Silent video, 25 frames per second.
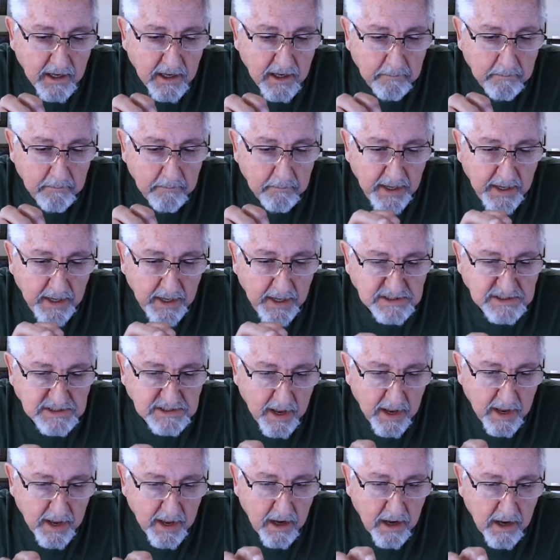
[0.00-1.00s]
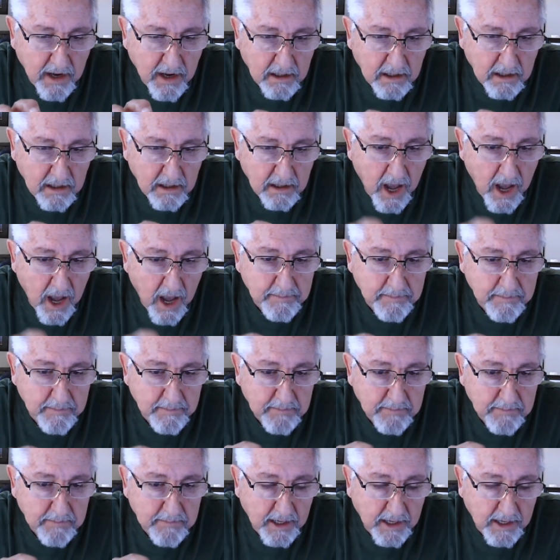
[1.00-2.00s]
being spent on climate
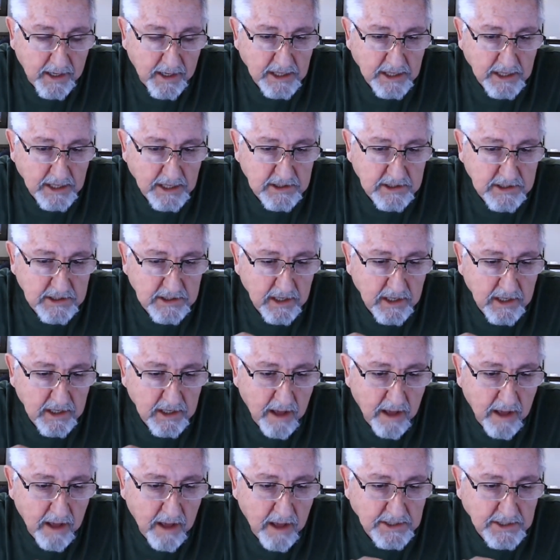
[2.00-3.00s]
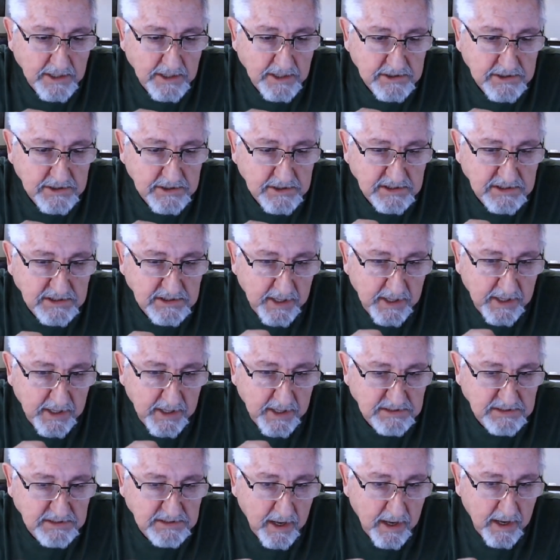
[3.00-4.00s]
mitigation, and how much is being
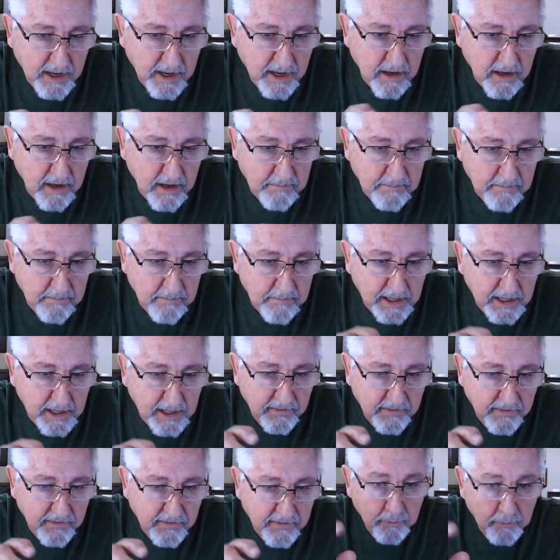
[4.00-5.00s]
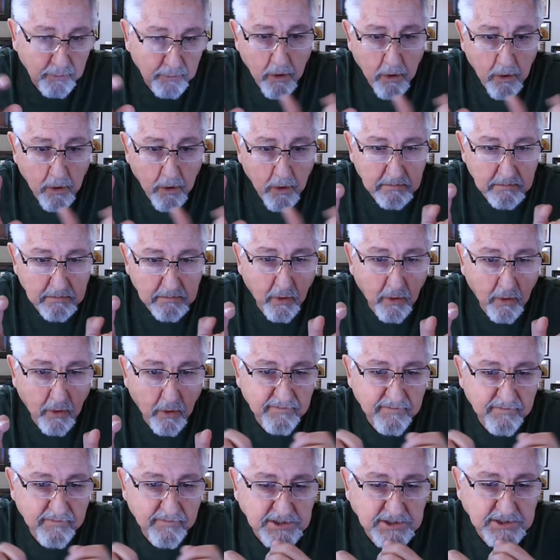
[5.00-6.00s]
spent on making them, quote, more
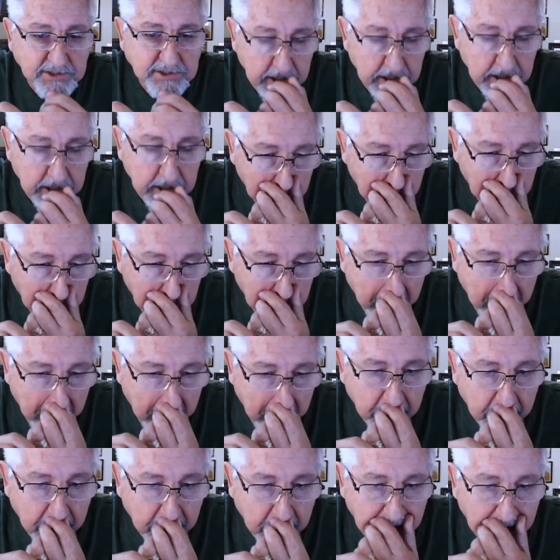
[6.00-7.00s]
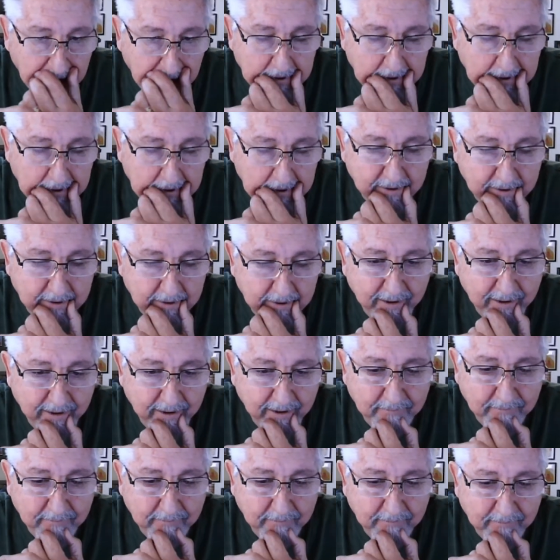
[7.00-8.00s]
efficient? And
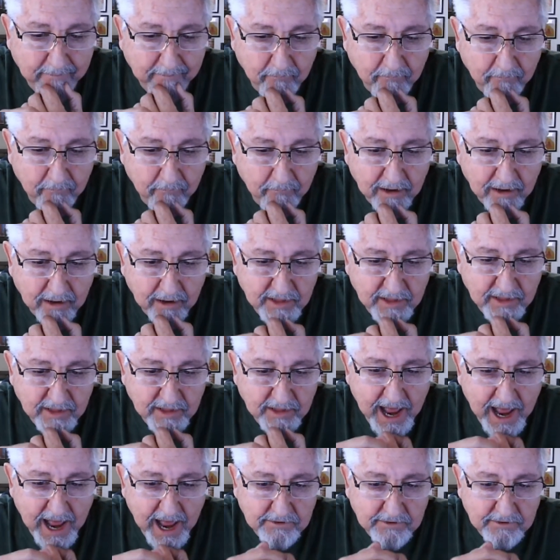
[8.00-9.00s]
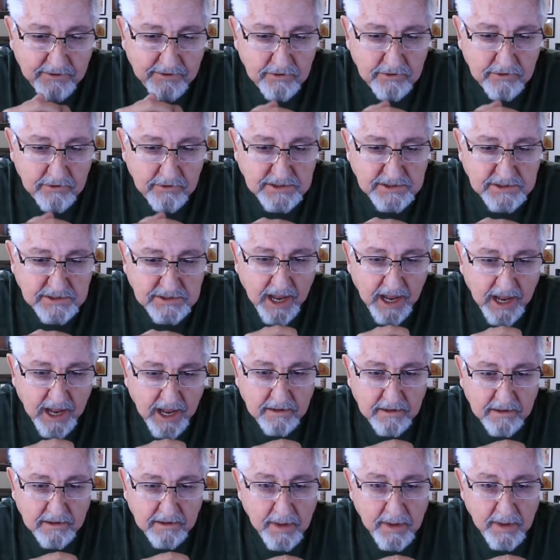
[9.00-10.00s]
one of the attitudes that
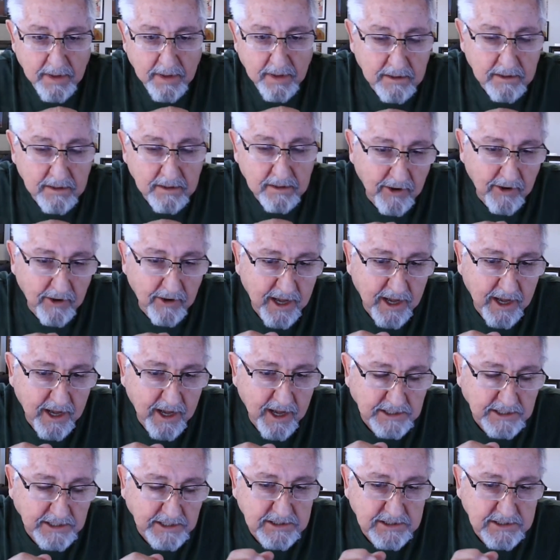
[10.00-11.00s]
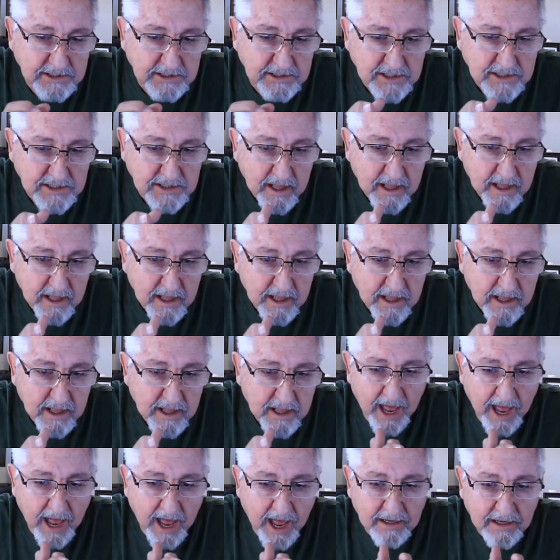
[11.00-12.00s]
the military takes is
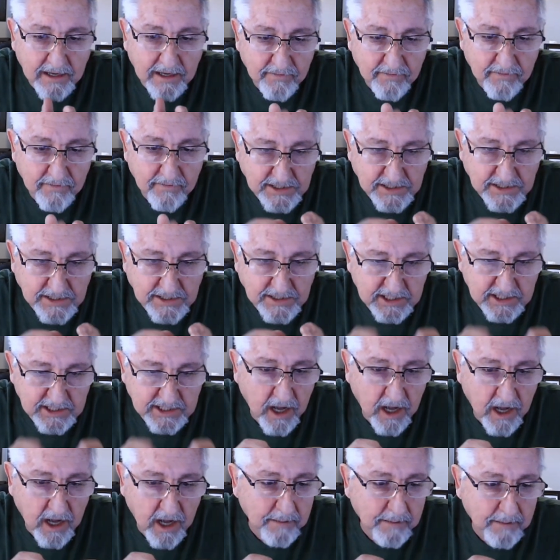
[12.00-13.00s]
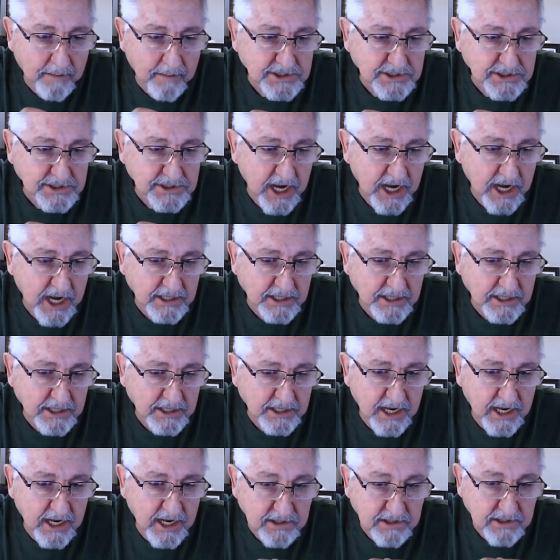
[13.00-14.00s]
that they see climate change
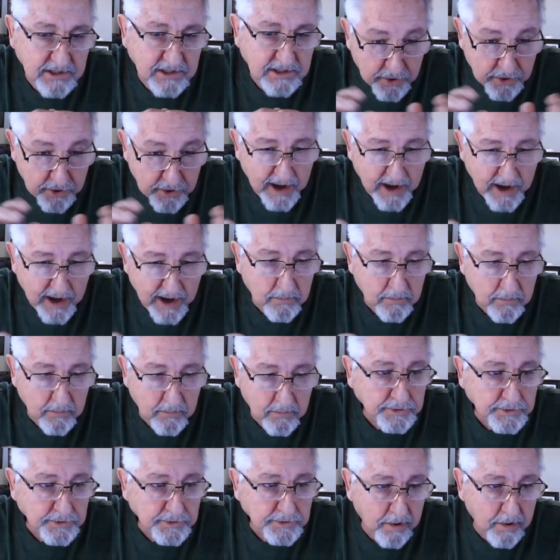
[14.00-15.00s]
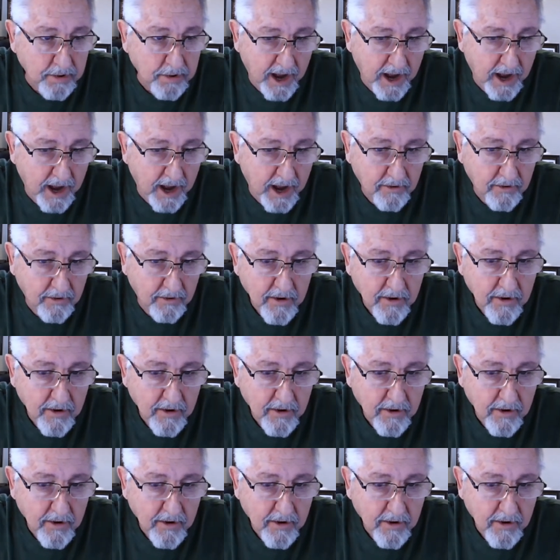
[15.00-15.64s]
as a threat multiplier.